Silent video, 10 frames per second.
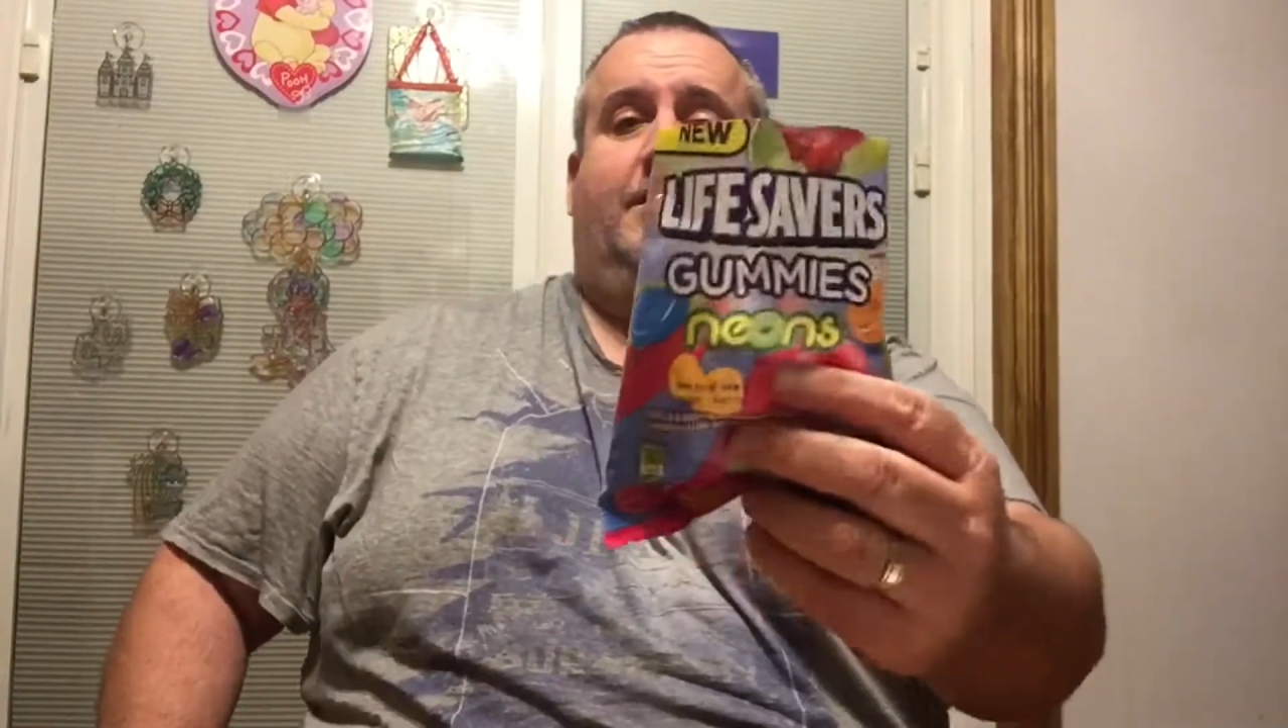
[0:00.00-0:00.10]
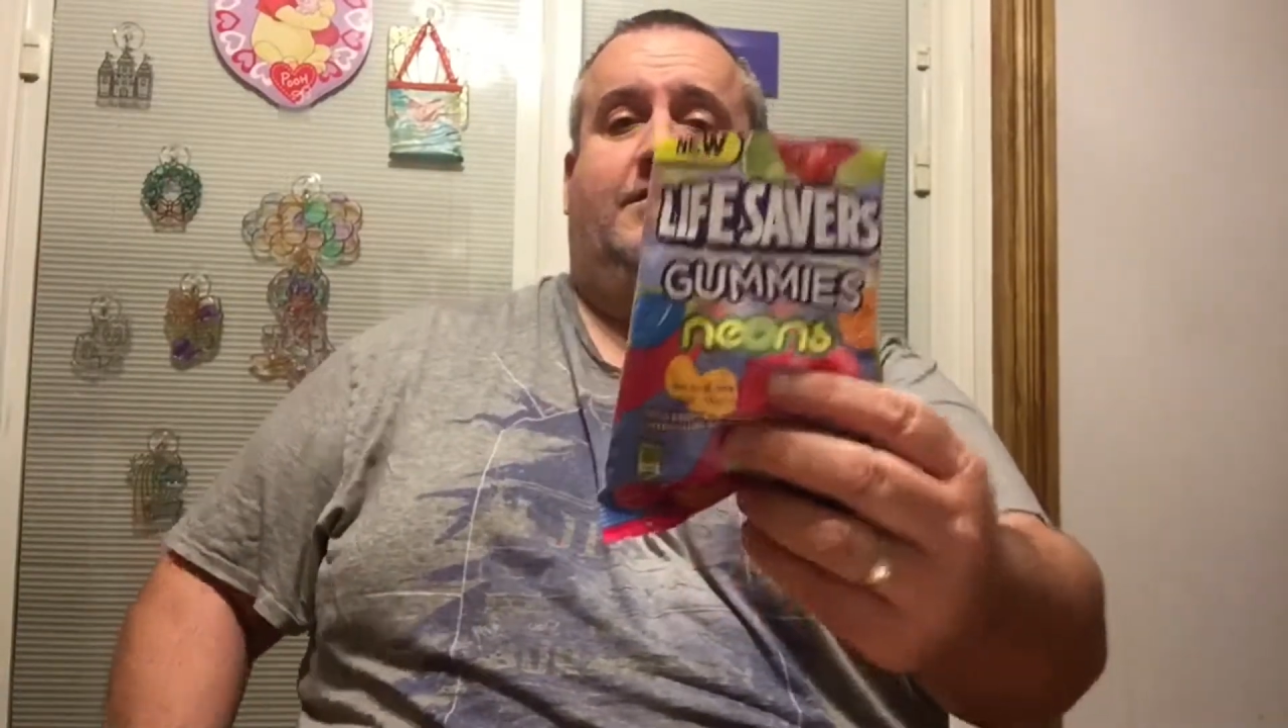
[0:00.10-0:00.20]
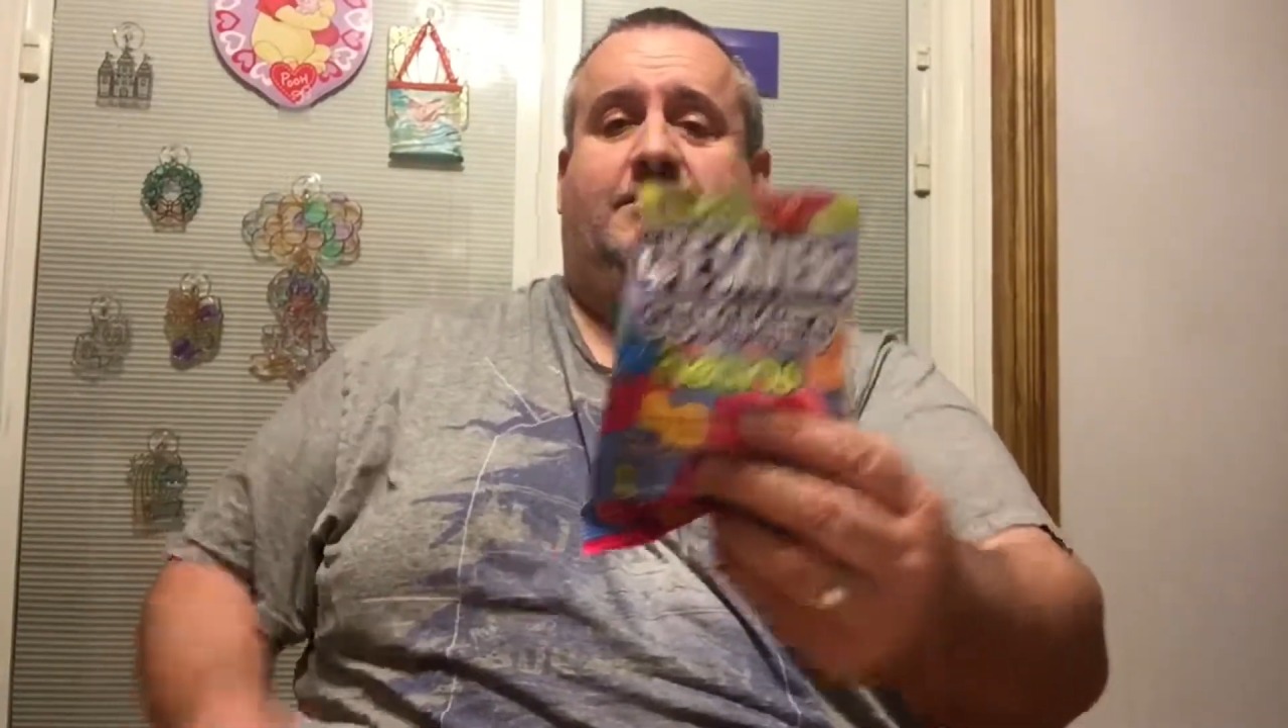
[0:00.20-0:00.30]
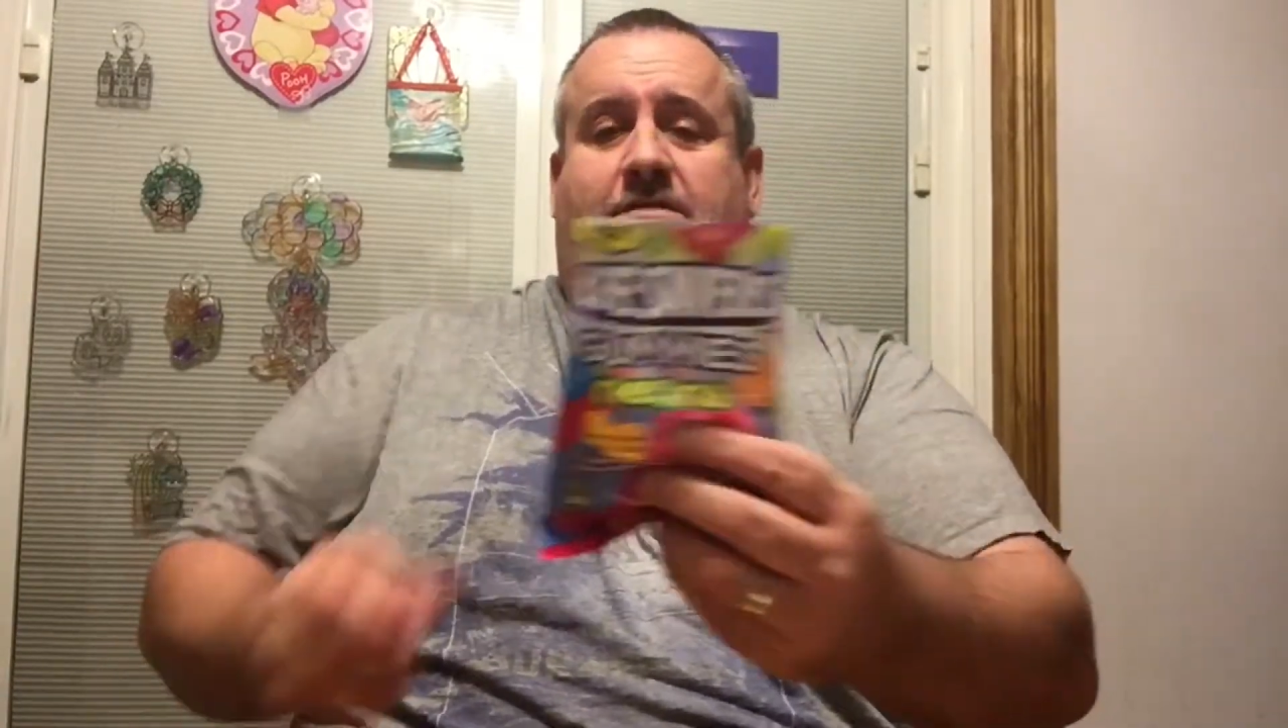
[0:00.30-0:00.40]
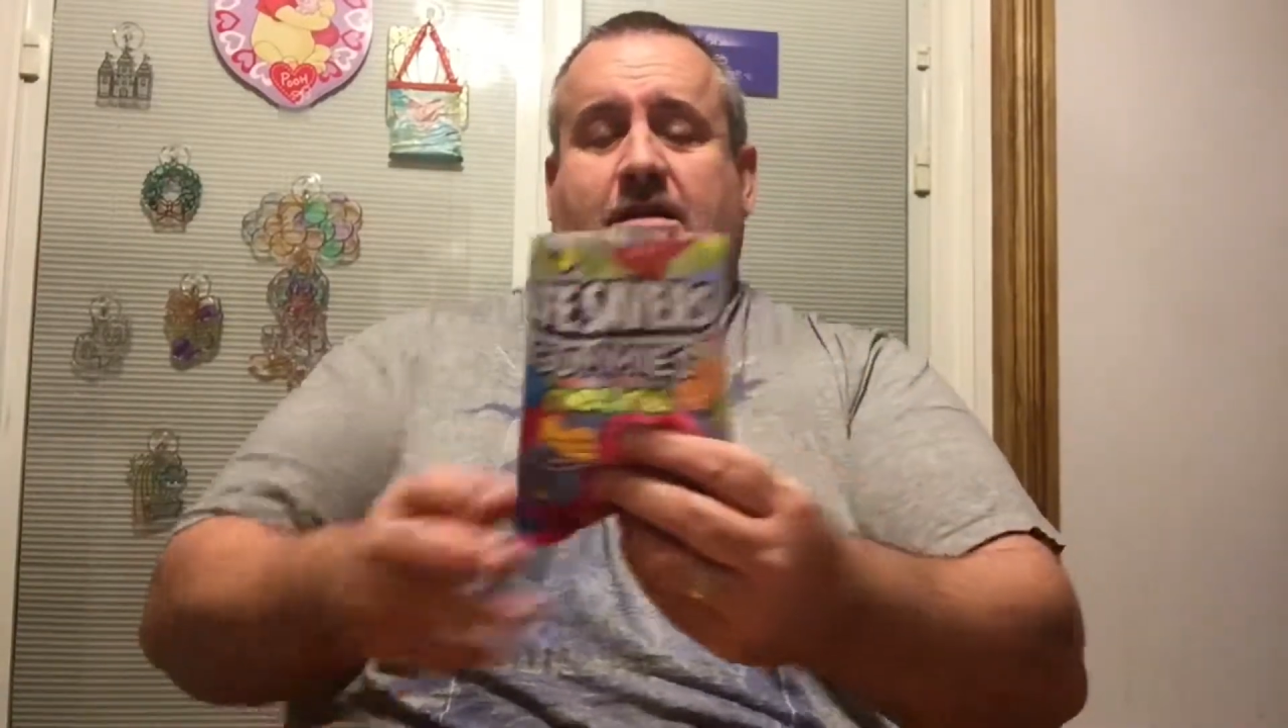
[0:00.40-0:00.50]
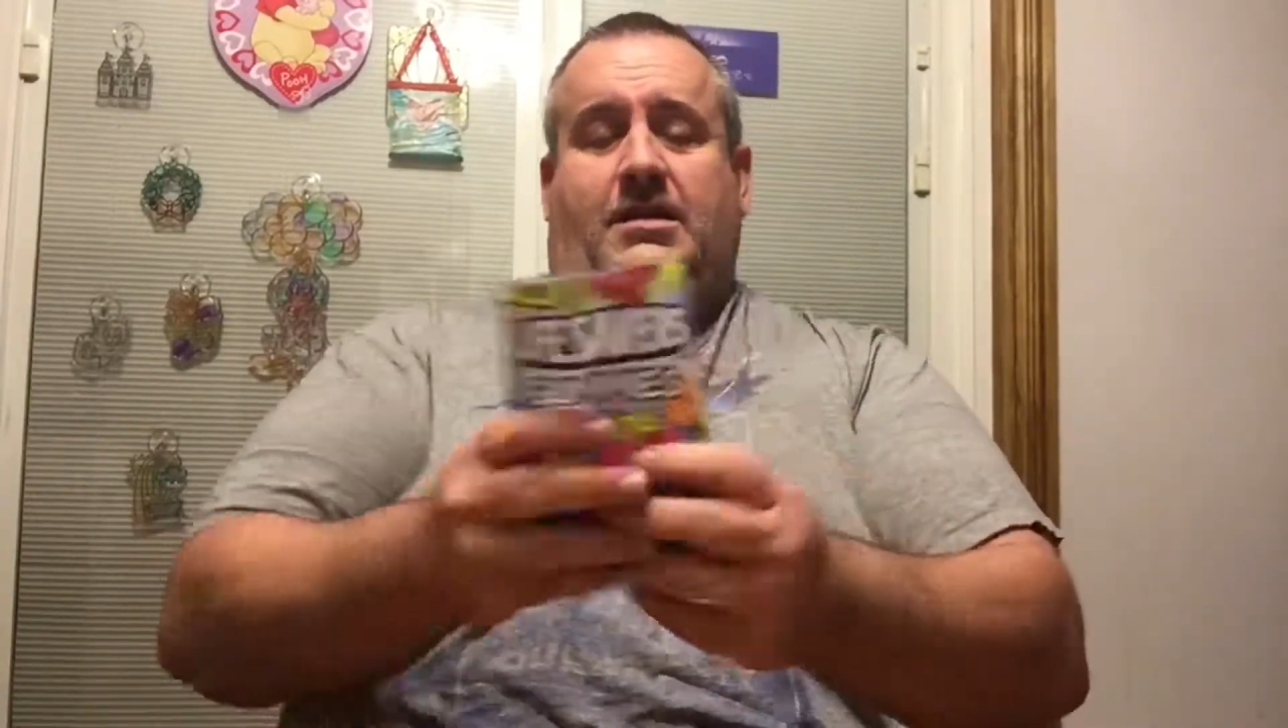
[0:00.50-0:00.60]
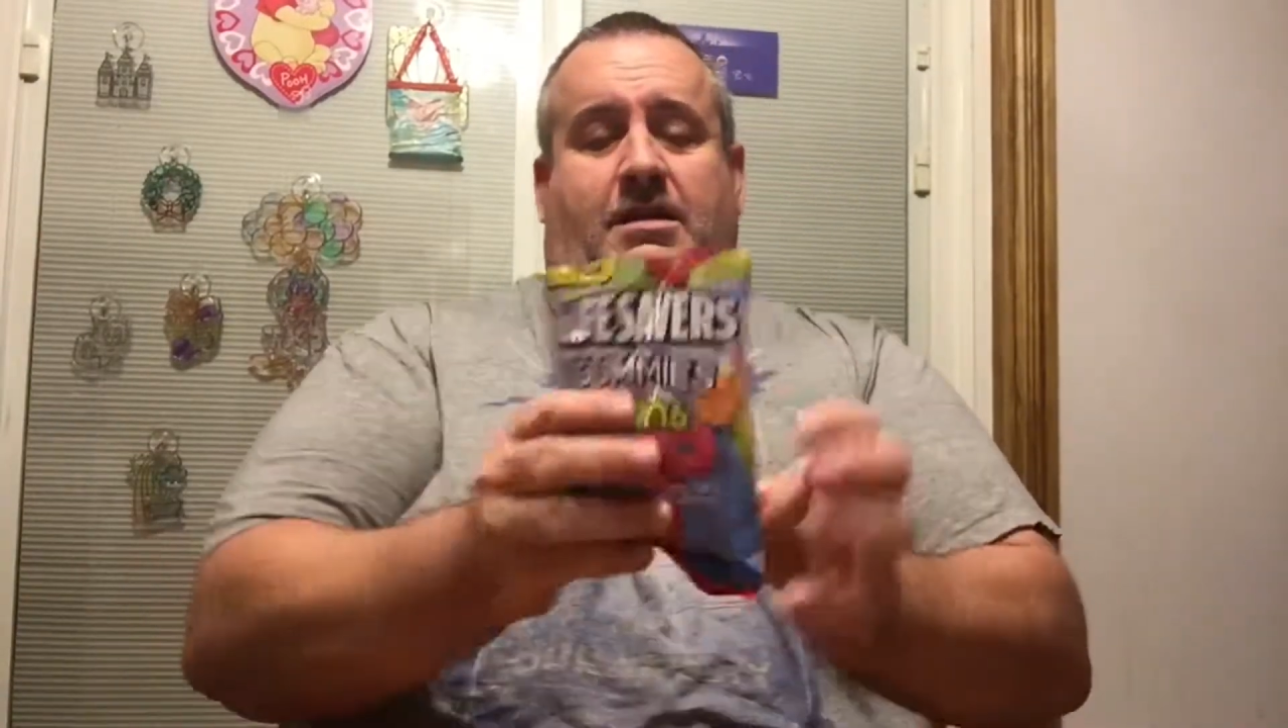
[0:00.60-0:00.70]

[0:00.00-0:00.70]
this,